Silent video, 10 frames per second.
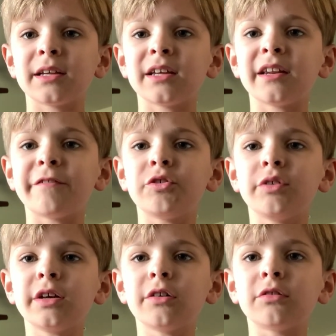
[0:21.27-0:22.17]
And if
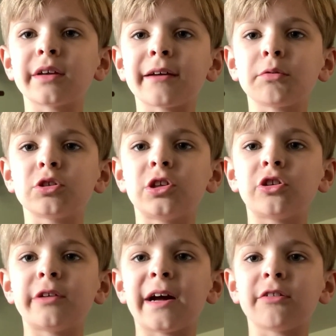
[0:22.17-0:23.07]
you don't, I will
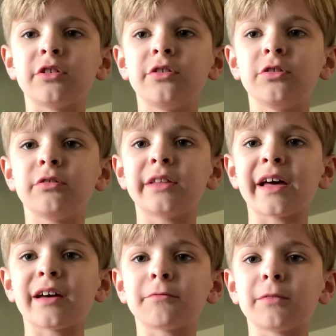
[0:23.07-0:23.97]
show you how to do
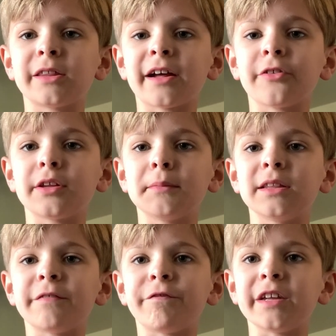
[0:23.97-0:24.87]
that without them
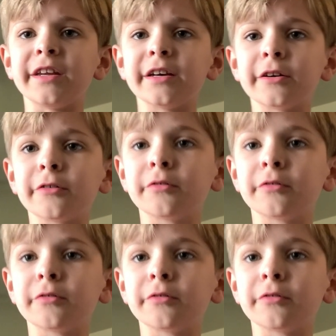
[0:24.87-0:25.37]
in the video.